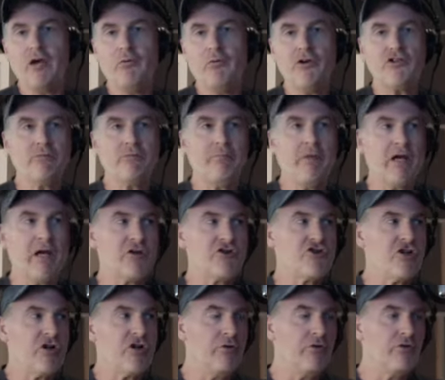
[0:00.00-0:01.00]
we should make a
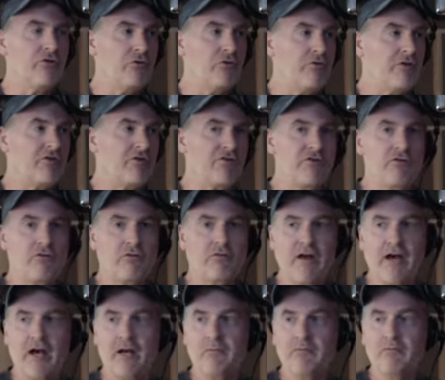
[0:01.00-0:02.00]
show and do this and do
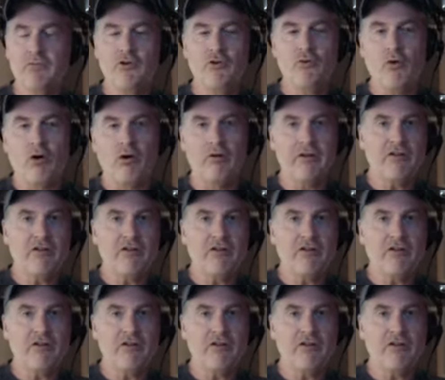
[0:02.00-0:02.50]
that and do all these